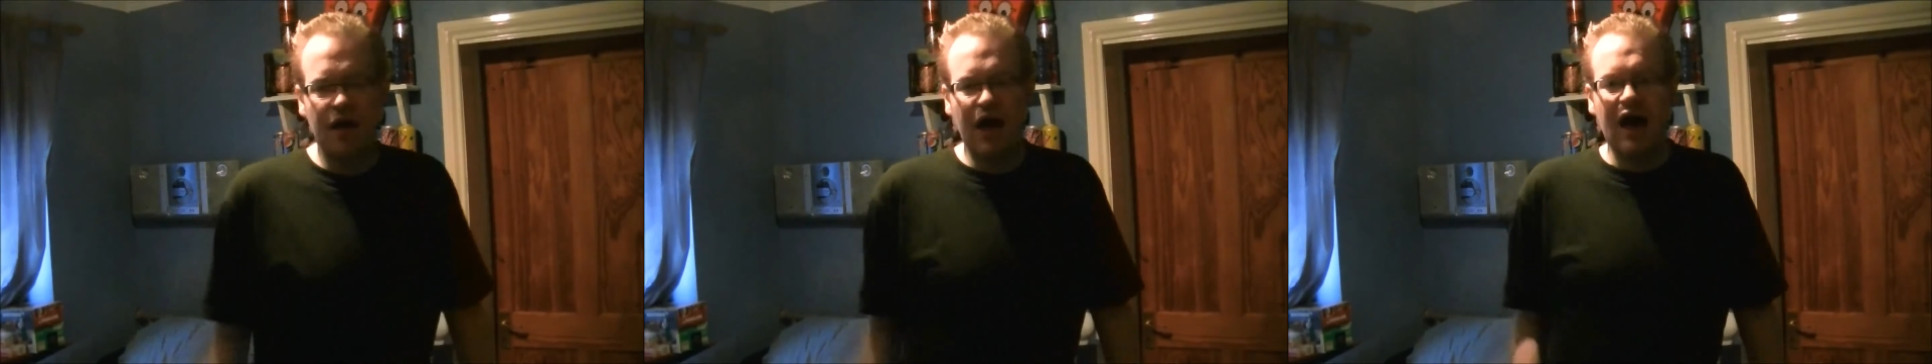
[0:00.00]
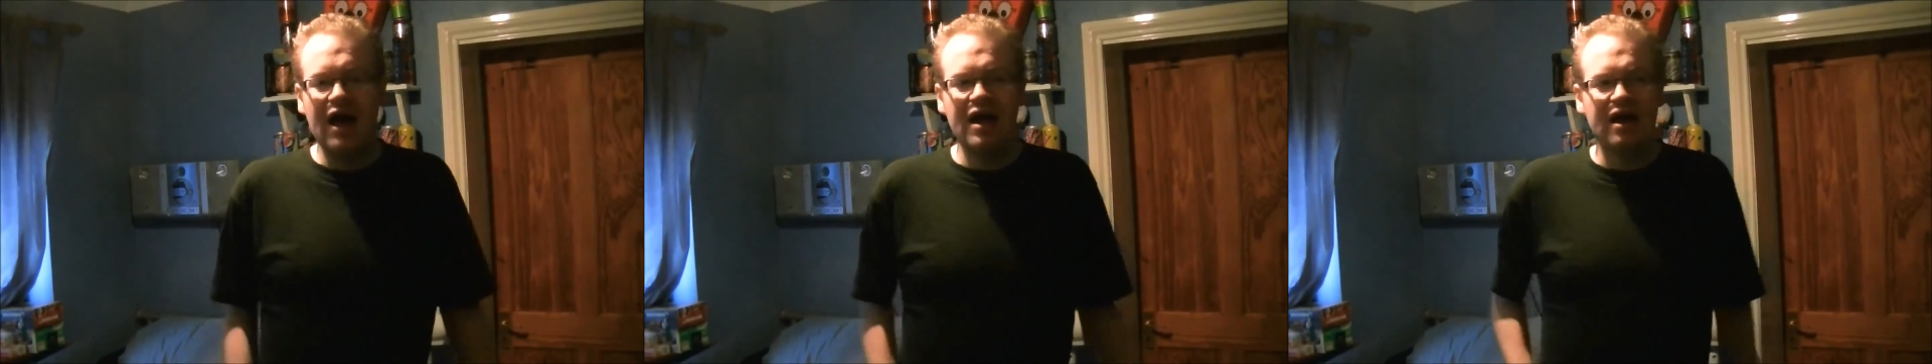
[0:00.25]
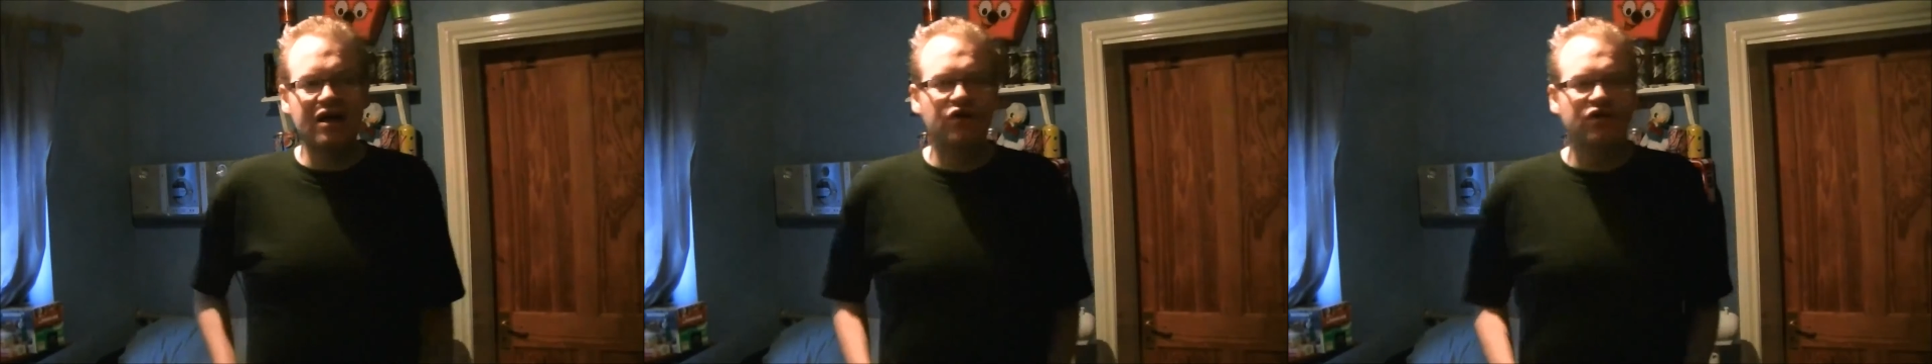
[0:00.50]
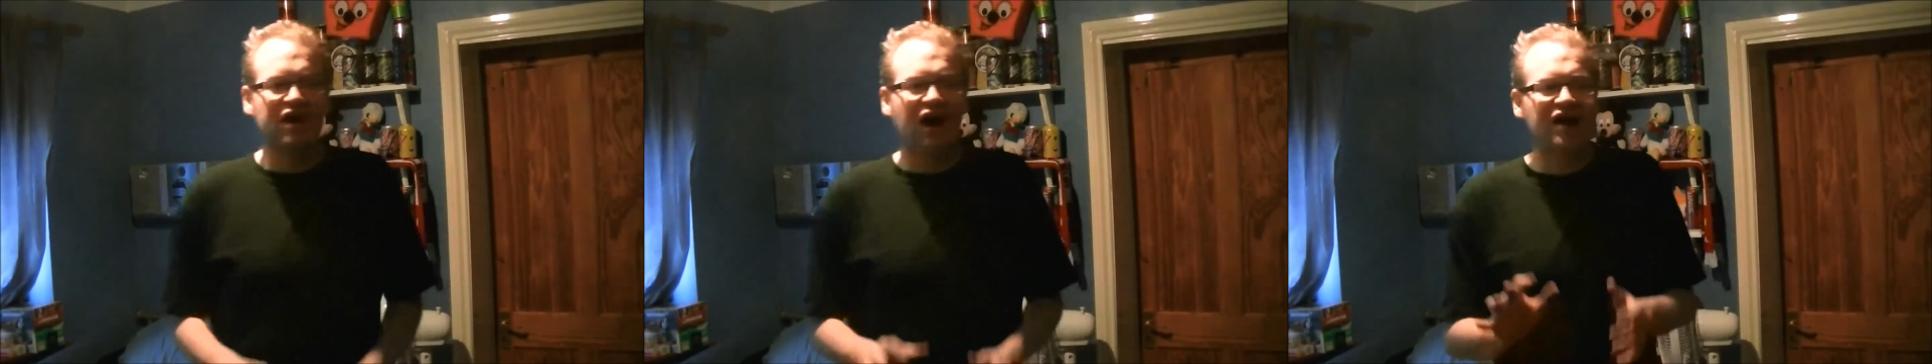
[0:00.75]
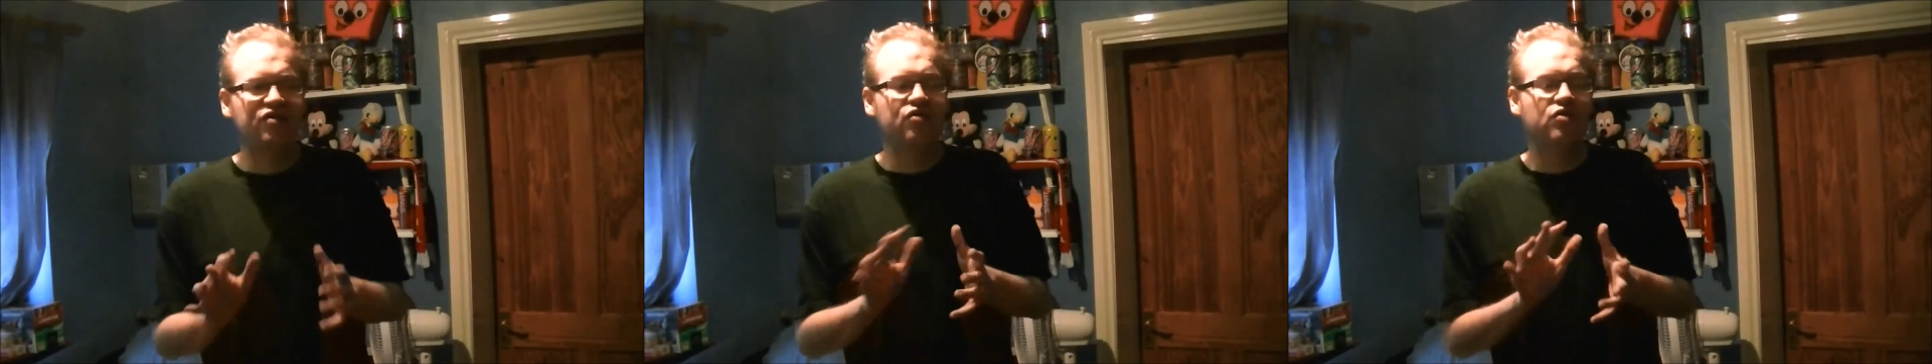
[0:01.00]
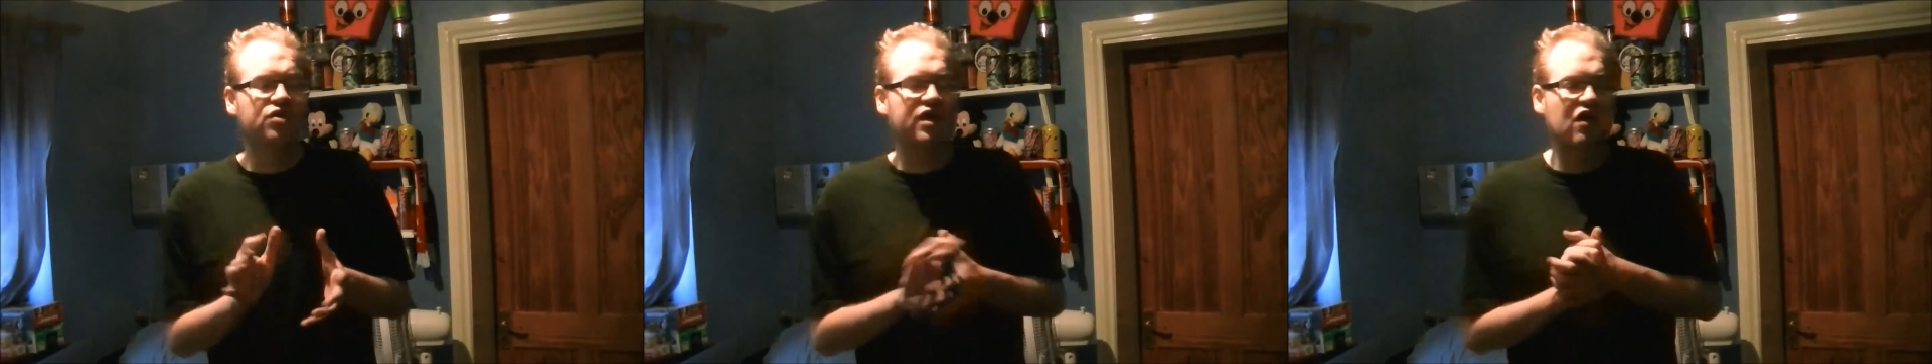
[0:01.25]
I you guys
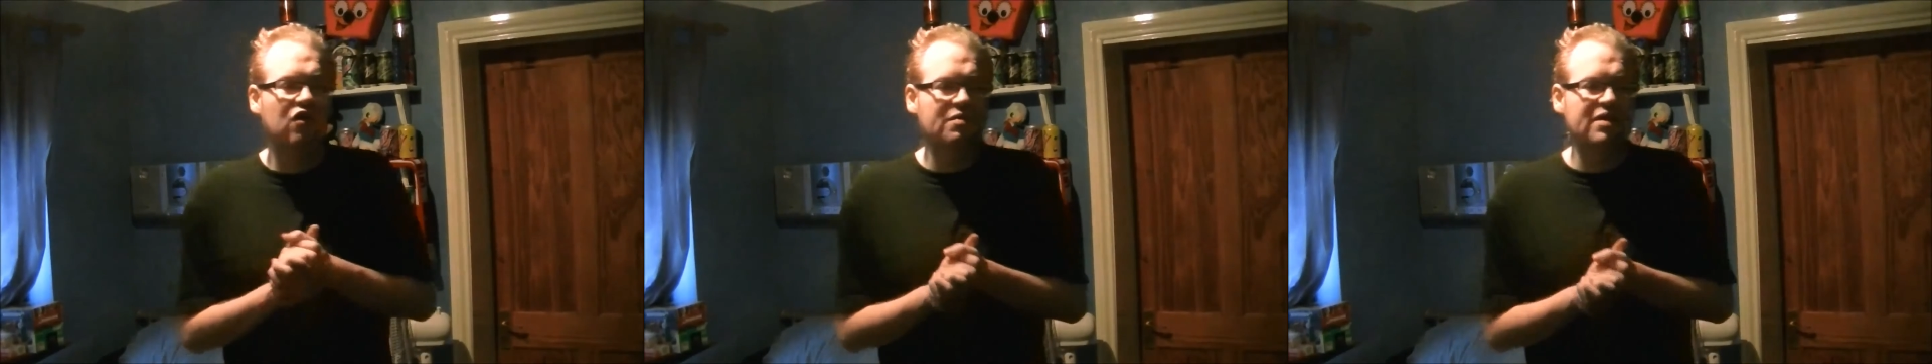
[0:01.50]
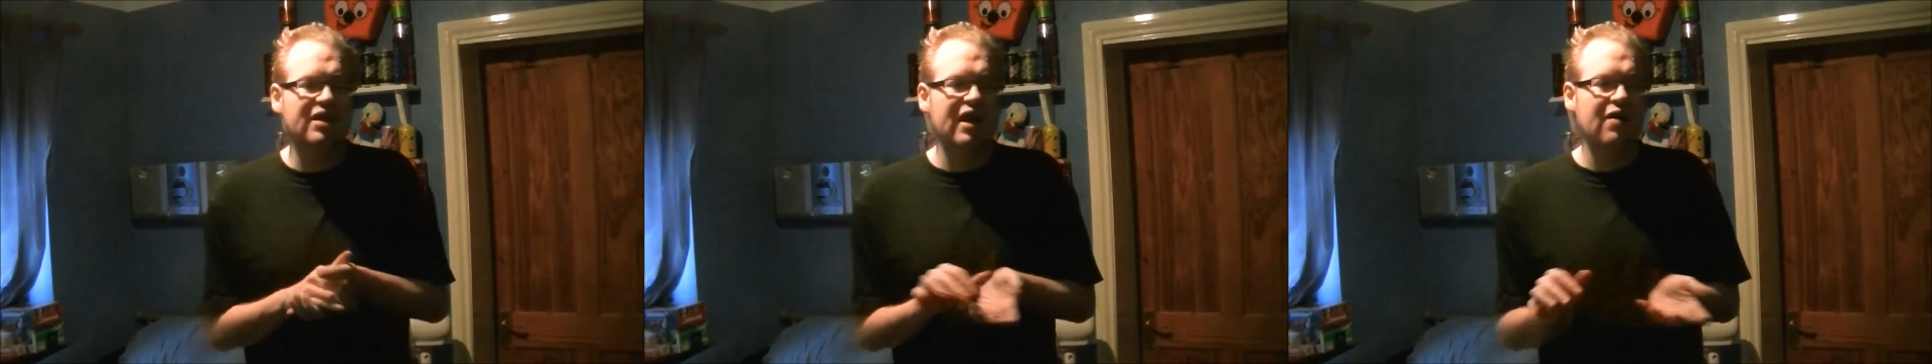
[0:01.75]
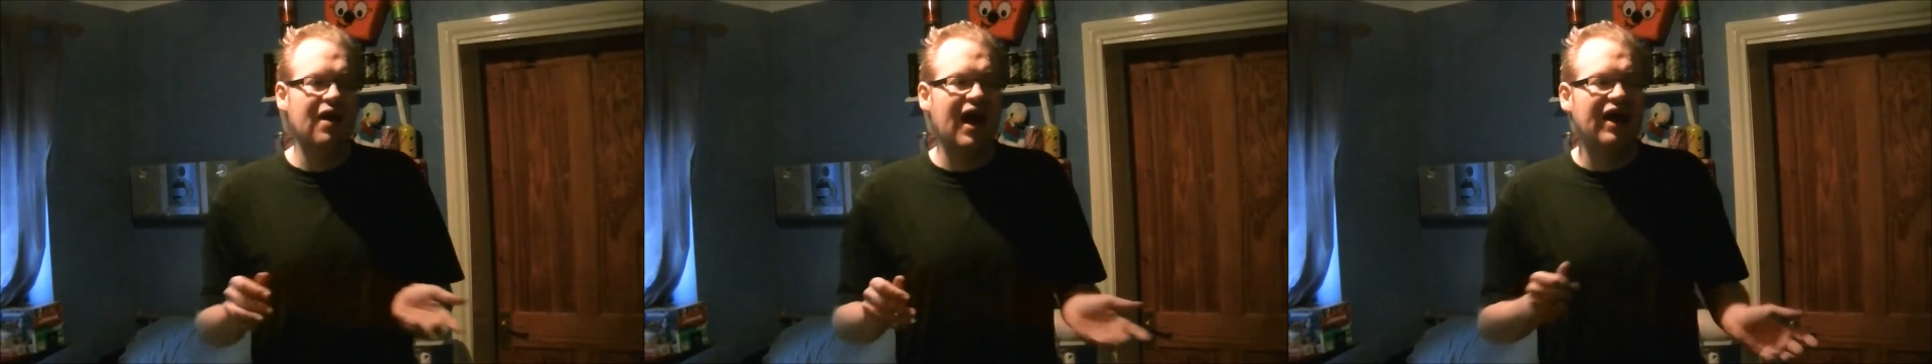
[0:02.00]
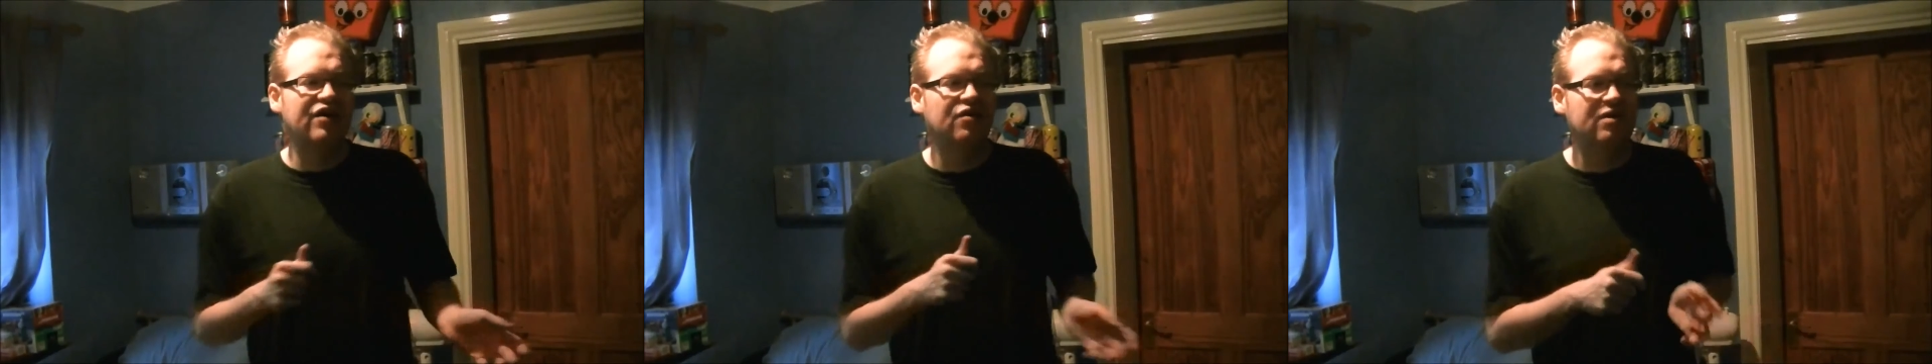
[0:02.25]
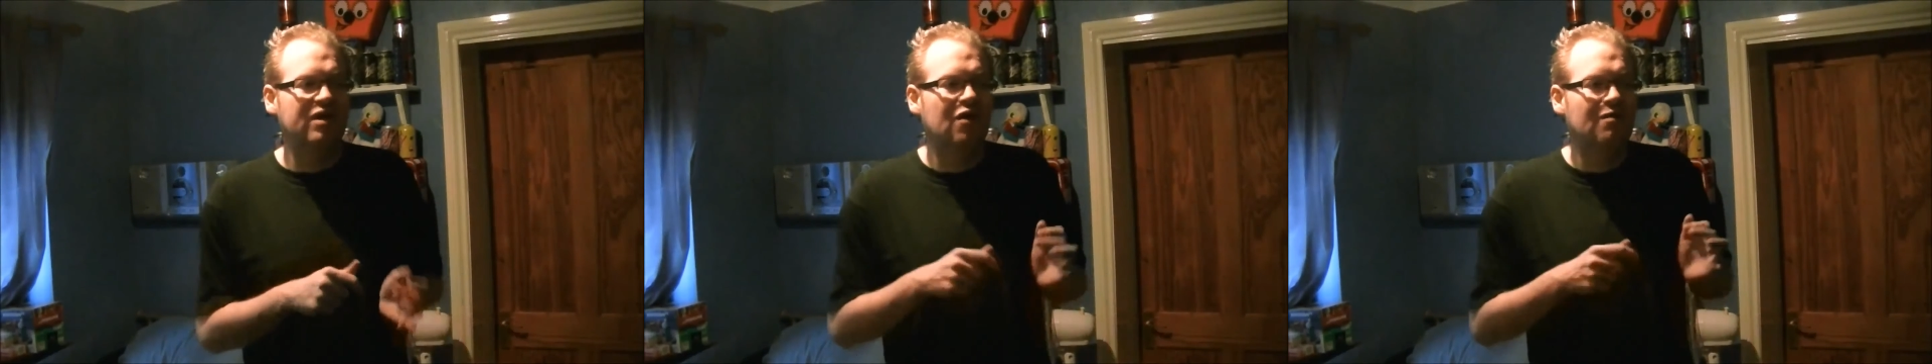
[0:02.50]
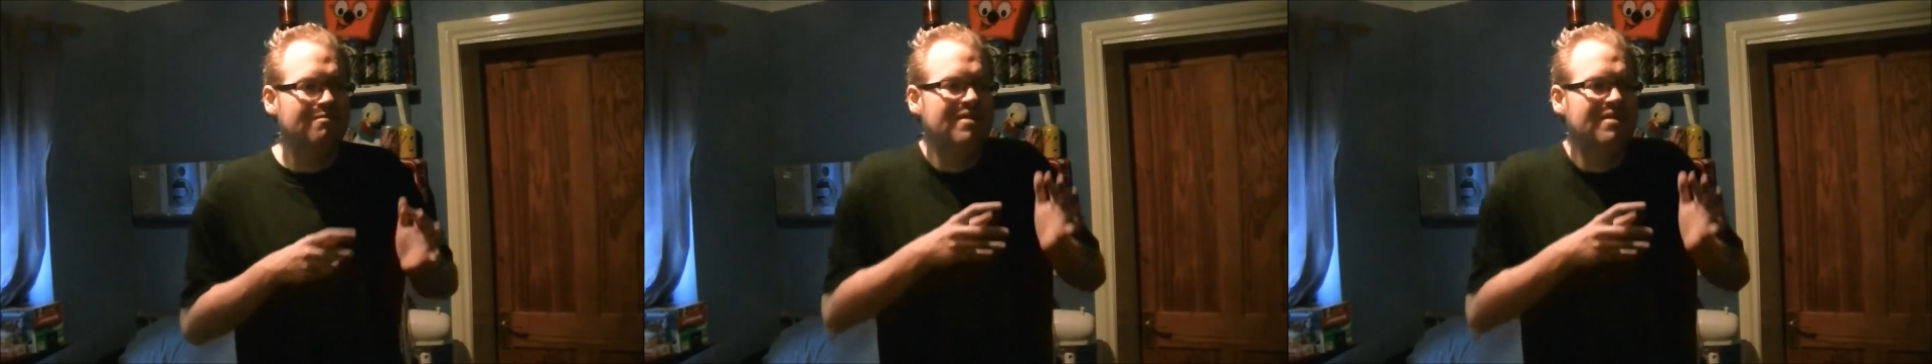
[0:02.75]
could kill me later. I don't know.